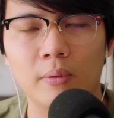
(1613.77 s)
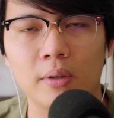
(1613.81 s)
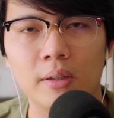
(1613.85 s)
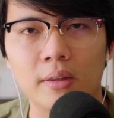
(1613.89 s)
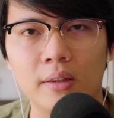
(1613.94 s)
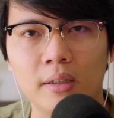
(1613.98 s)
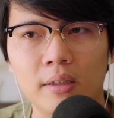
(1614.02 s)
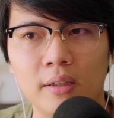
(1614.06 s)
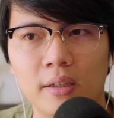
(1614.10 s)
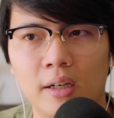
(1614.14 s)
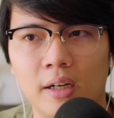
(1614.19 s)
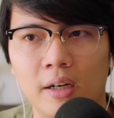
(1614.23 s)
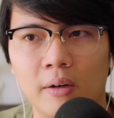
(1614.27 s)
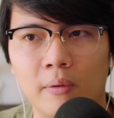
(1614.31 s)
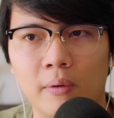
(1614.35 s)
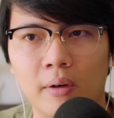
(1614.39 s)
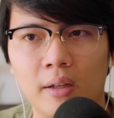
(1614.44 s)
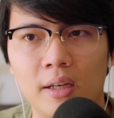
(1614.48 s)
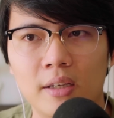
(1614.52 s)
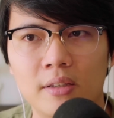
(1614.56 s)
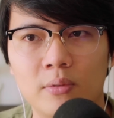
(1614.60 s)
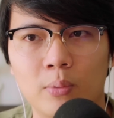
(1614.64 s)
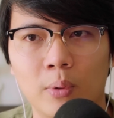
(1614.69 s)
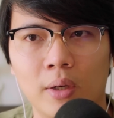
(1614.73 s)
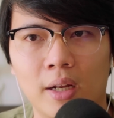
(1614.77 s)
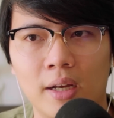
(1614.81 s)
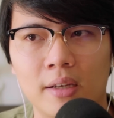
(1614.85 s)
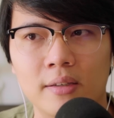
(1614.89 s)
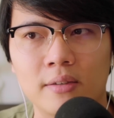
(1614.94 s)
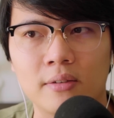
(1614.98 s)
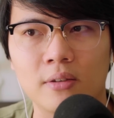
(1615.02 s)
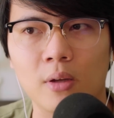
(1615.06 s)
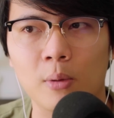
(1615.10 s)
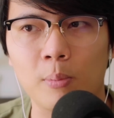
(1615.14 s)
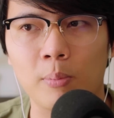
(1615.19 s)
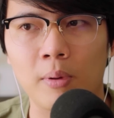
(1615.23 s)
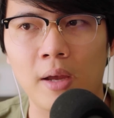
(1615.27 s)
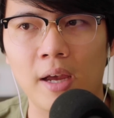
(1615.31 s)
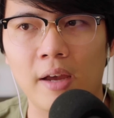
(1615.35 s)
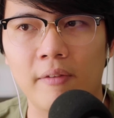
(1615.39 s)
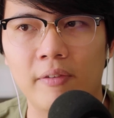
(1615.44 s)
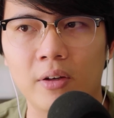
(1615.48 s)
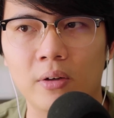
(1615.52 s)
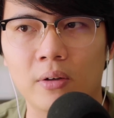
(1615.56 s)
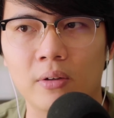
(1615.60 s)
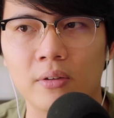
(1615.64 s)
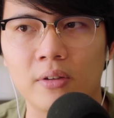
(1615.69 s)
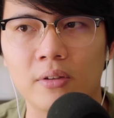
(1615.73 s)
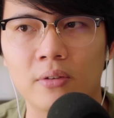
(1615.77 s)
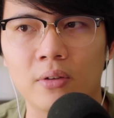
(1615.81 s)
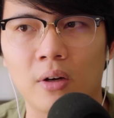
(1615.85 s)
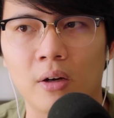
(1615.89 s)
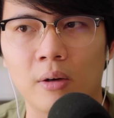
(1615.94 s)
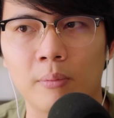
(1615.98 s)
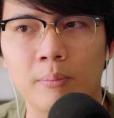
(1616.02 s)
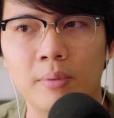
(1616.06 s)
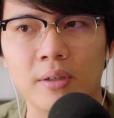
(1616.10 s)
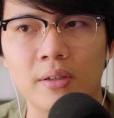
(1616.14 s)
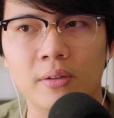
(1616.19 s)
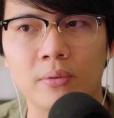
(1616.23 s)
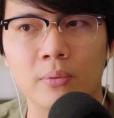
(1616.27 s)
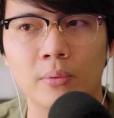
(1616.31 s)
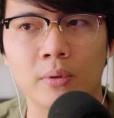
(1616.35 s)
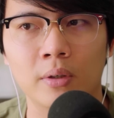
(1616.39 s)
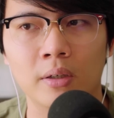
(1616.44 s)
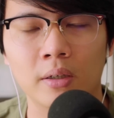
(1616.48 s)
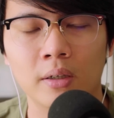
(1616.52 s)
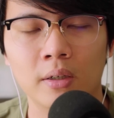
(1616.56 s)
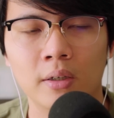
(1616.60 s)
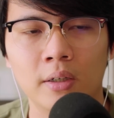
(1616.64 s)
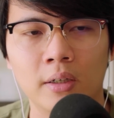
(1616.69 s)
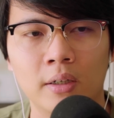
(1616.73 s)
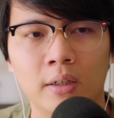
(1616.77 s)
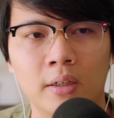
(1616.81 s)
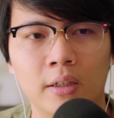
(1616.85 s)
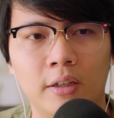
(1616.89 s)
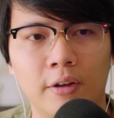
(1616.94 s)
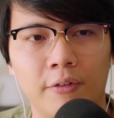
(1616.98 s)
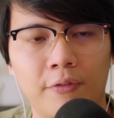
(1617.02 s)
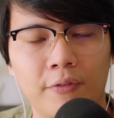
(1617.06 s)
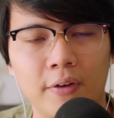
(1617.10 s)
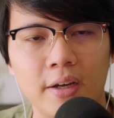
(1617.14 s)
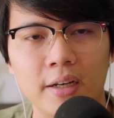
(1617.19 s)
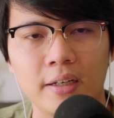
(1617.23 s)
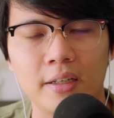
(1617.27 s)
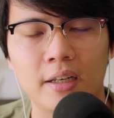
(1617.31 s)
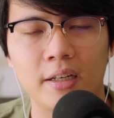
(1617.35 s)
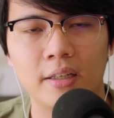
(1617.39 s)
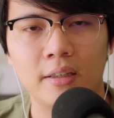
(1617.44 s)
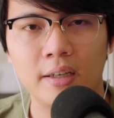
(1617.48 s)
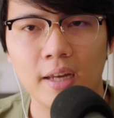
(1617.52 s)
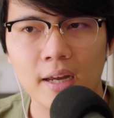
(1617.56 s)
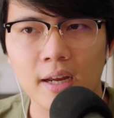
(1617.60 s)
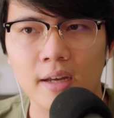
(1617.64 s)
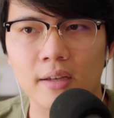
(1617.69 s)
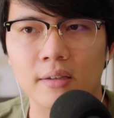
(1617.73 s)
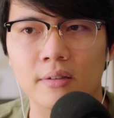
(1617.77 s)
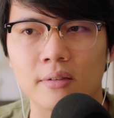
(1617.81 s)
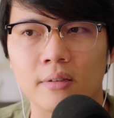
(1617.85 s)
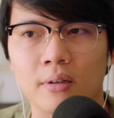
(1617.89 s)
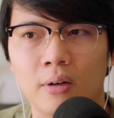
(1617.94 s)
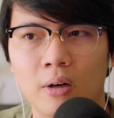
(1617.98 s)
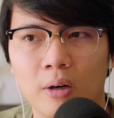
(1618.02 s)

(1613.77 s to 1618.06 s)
one thing that I realized when I stopped having all these hobbies were the fact that yes,